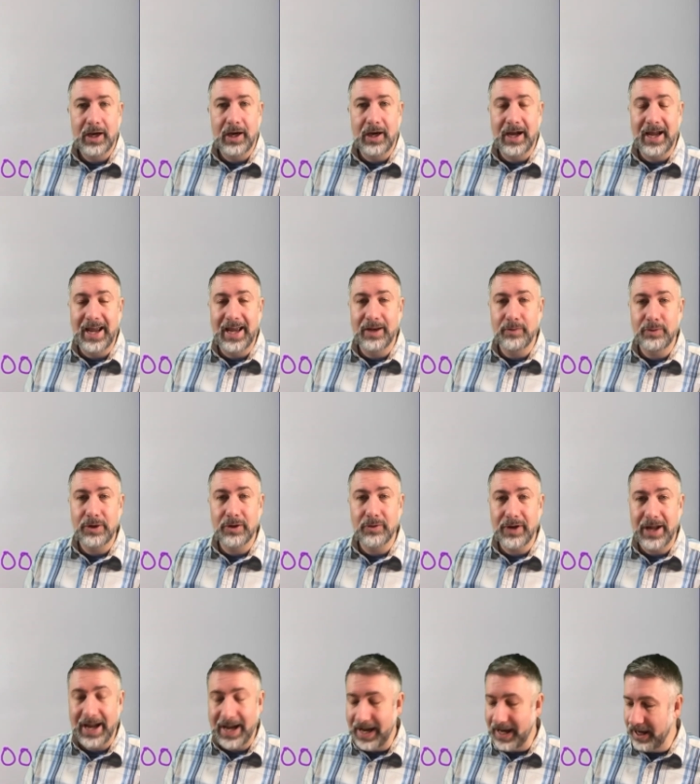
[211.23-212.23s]
and we don't
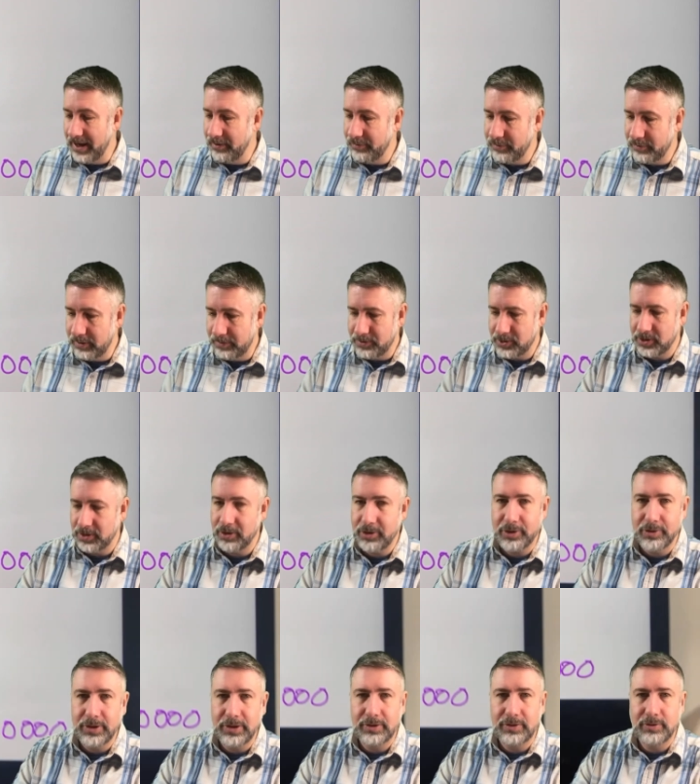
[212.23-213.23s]
have,
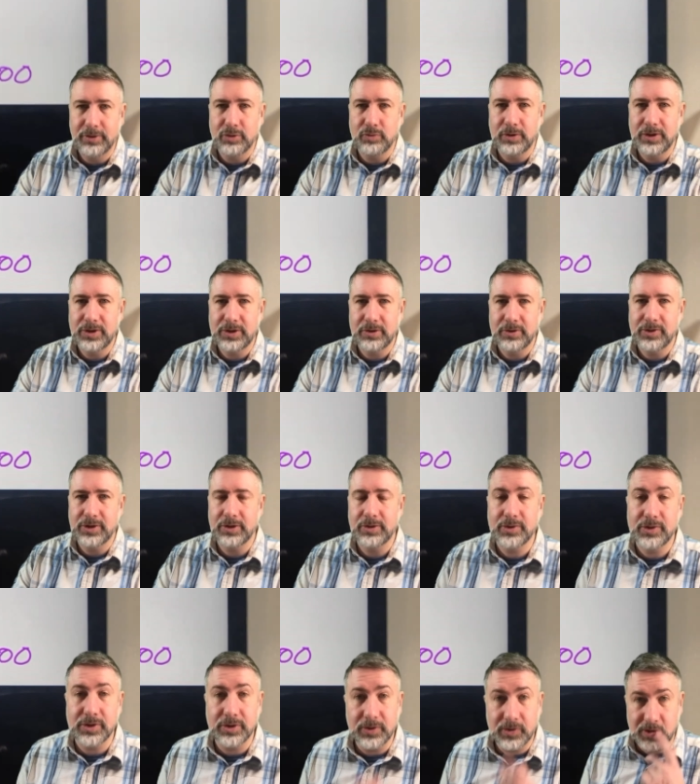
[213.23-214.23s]
32 is
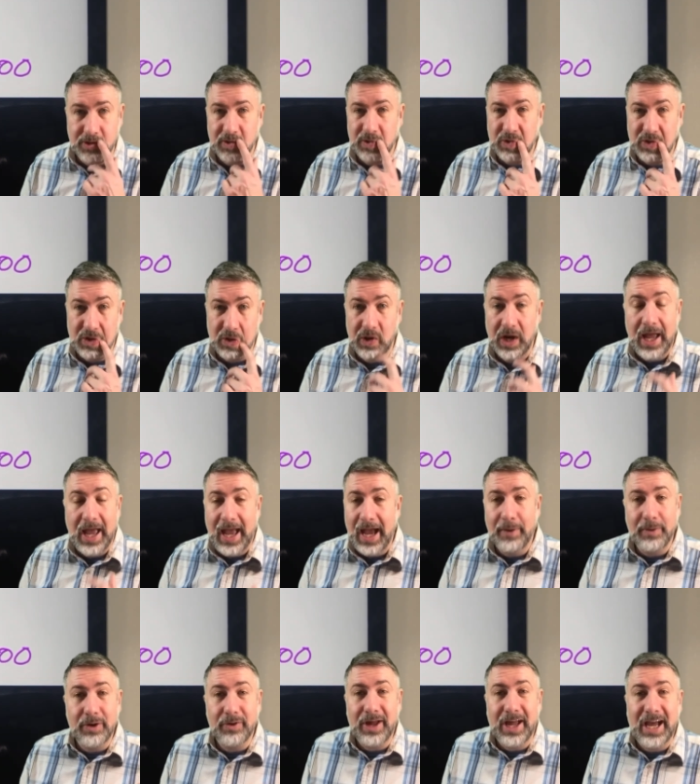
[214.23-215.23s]
1000000, and
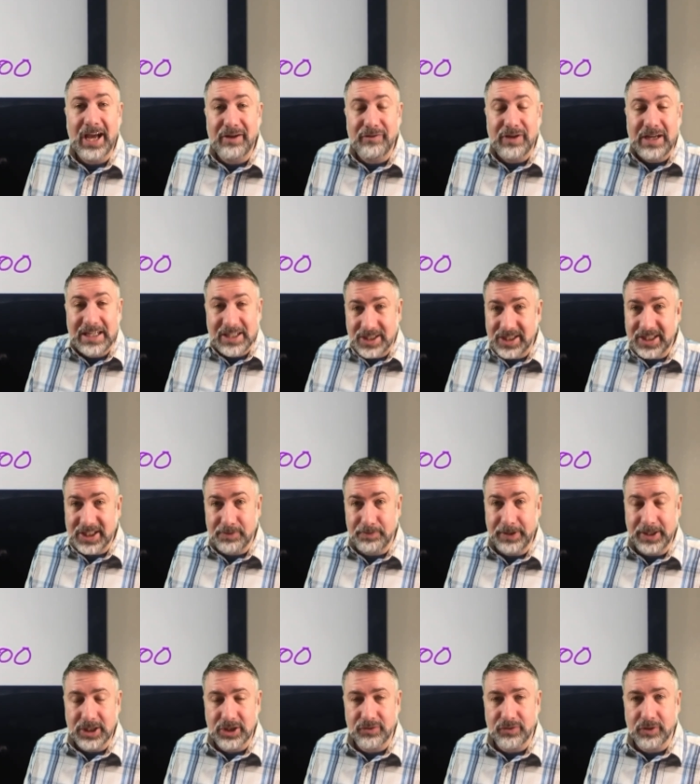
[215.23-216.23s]
we don't have 6
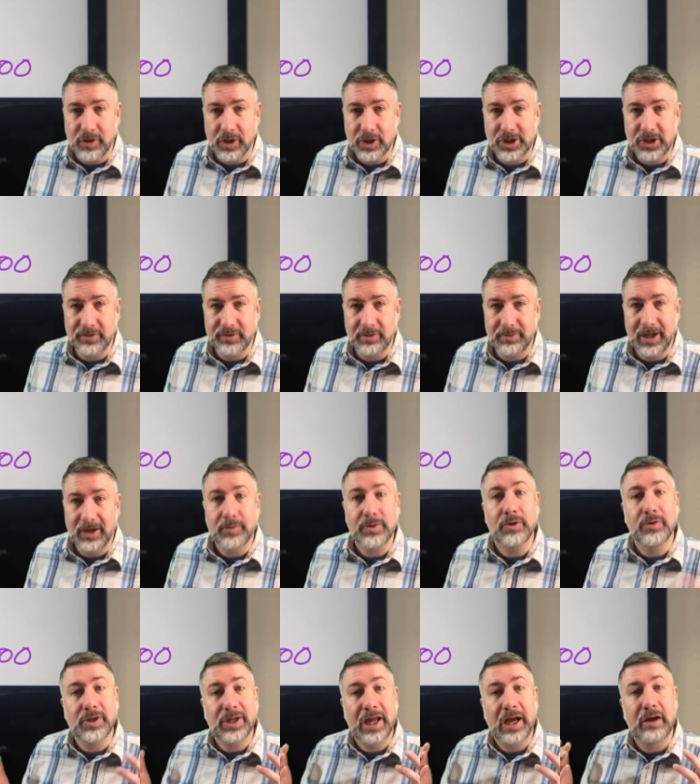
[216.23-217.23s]
bits for our shift amount. We
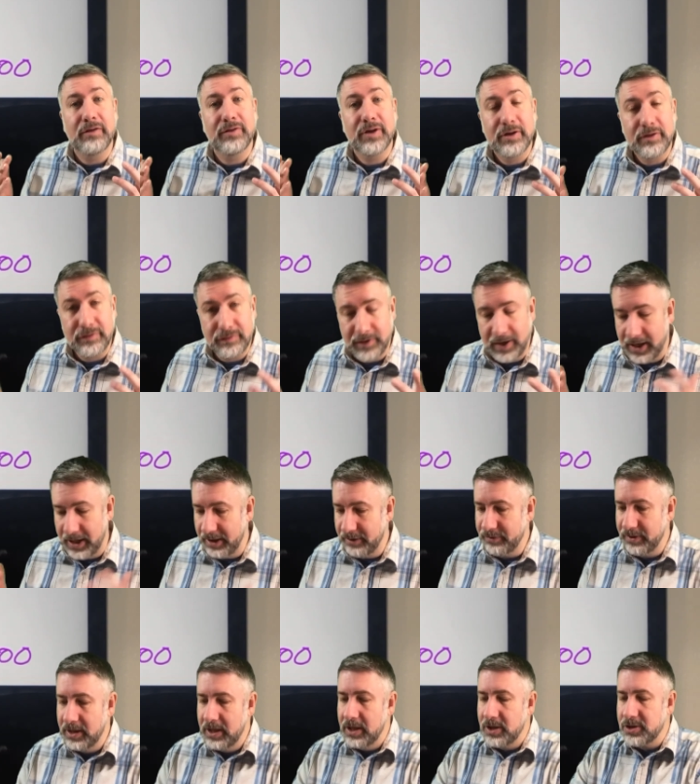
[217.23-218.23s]
only have 5.
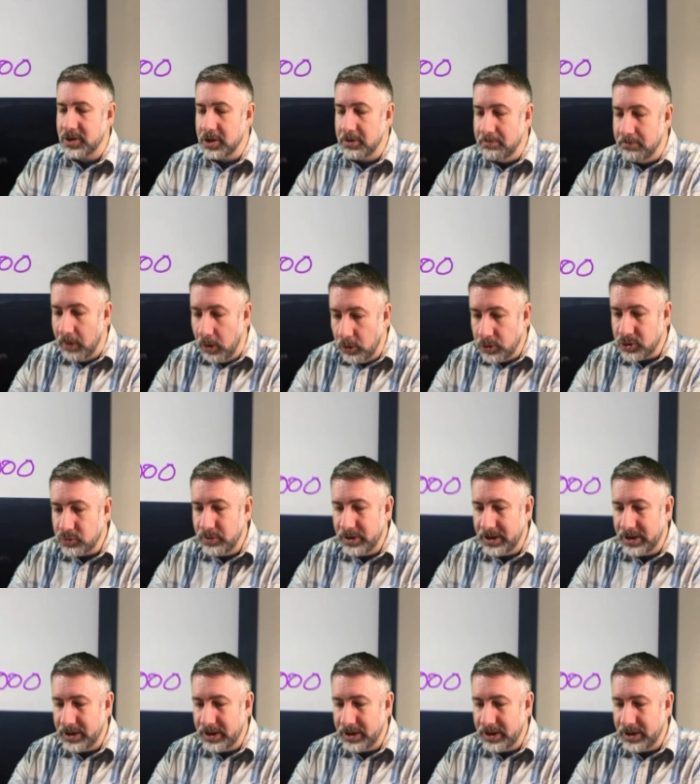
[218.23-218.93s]
So the most we